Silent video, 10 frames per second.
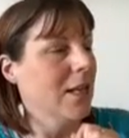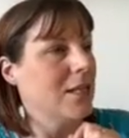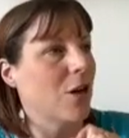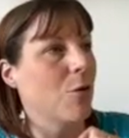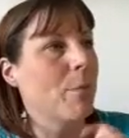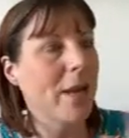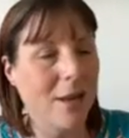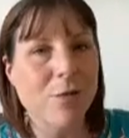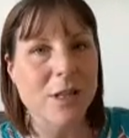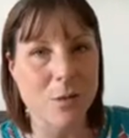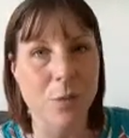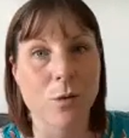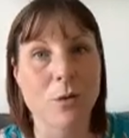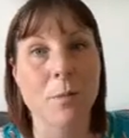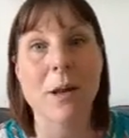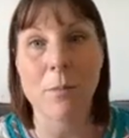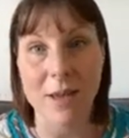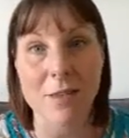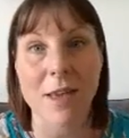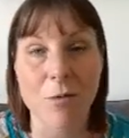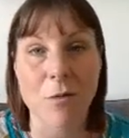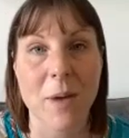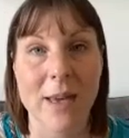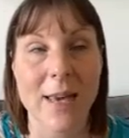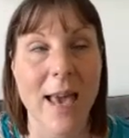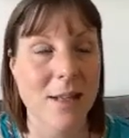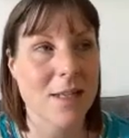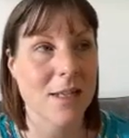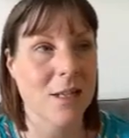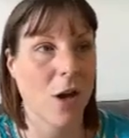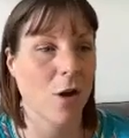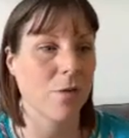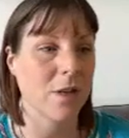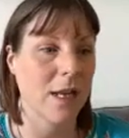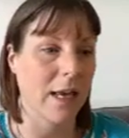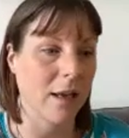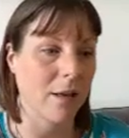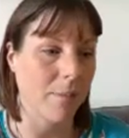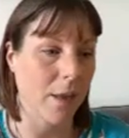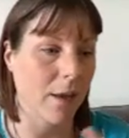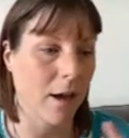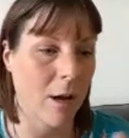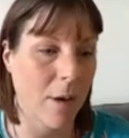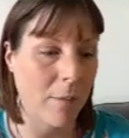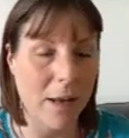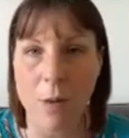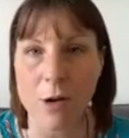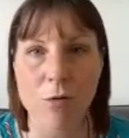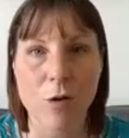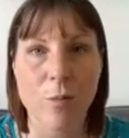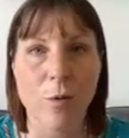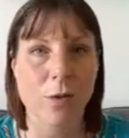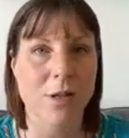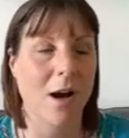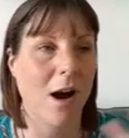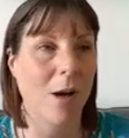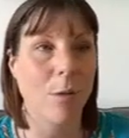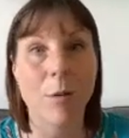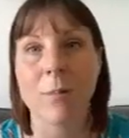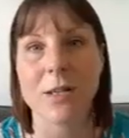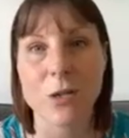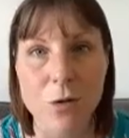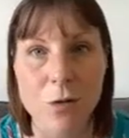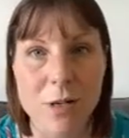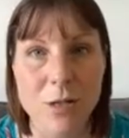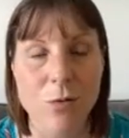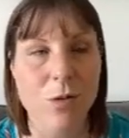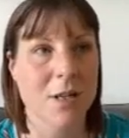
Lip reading: So being visible has been a big thing for me again since COVID hit. I'm in my group all the time, I'm on my stories all the